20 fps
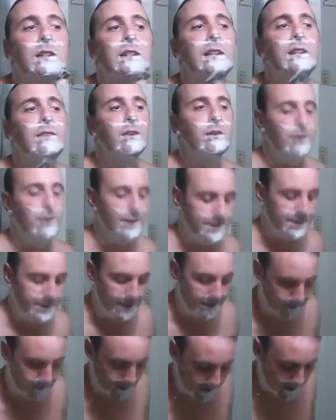And everyone's
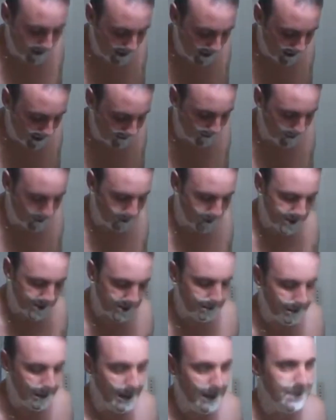different. They'll have little
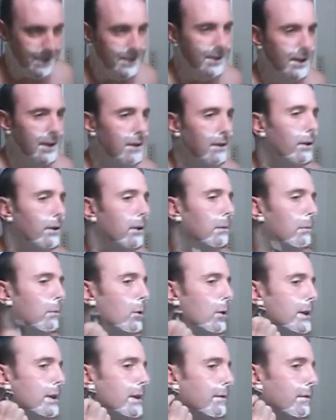spots that are a little
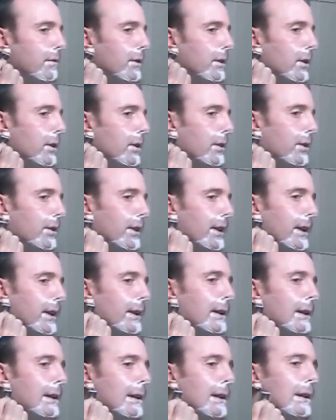more difficult
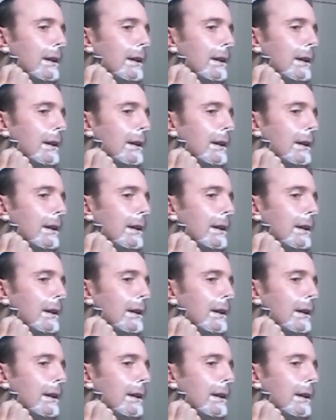than